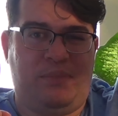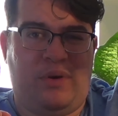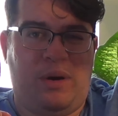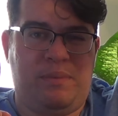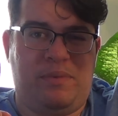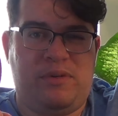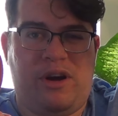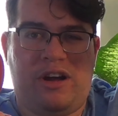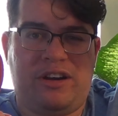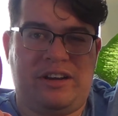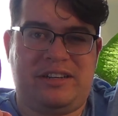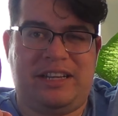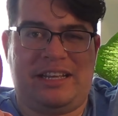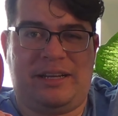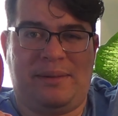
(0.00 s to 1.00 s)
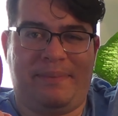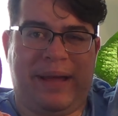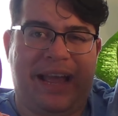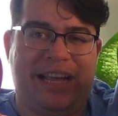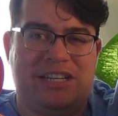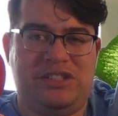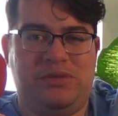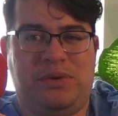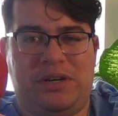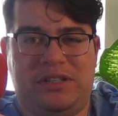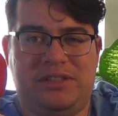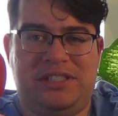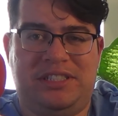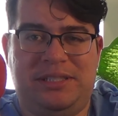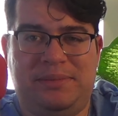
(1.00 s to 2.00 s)
a product like a package you want
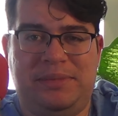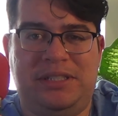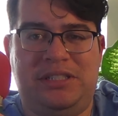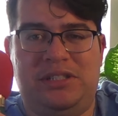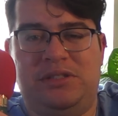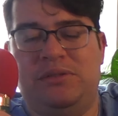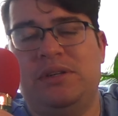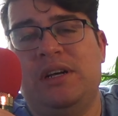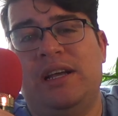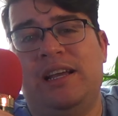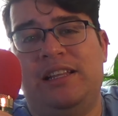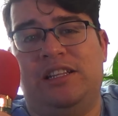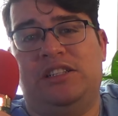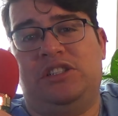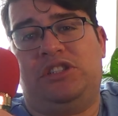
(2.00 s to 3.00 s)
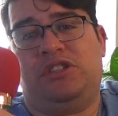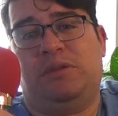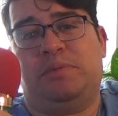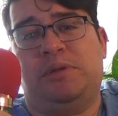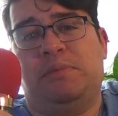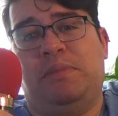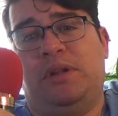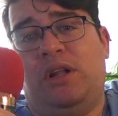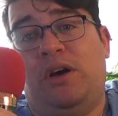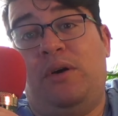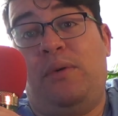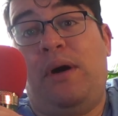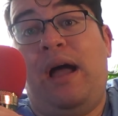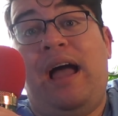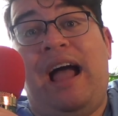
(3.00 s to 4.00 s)
to see me do the description
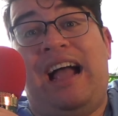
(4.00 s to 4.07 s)
below.